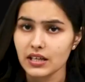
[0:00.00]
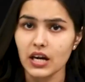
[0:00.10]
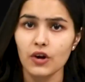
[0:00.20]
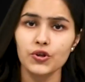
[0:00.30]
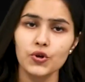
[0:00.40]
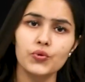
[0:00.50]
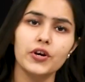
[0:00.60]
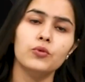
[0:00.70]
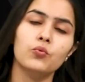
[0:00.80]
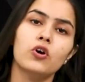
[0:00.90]
Now,
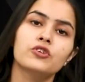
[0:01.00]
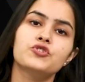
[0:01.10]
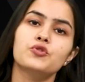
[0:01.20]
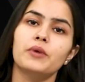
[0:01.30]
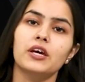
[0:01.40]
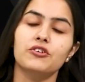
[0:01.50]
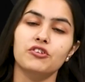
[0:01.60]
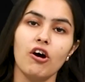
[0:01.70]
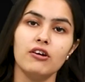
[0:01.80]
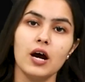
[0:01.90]
Ukraine wants to
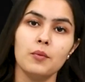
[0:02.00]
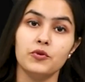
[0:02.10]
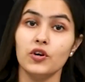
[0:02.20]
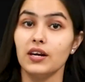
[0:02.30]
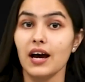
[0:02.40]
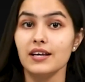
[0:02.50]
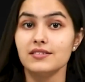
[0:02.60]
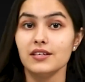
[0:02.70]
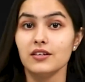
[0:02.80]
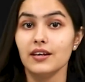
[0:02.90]
make Europe
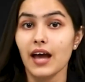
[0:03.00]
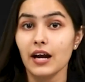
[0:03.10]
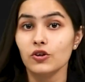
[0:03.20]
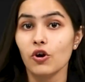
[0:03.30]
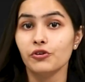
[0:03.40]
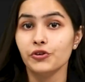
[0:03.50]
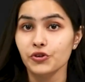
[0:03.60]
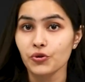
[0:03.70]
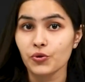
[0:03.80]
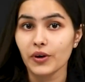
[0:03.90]
realize that a landlocked
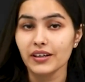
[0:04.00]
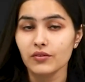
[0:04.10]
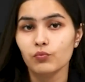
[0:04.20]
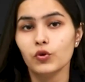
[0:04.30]
Ukraine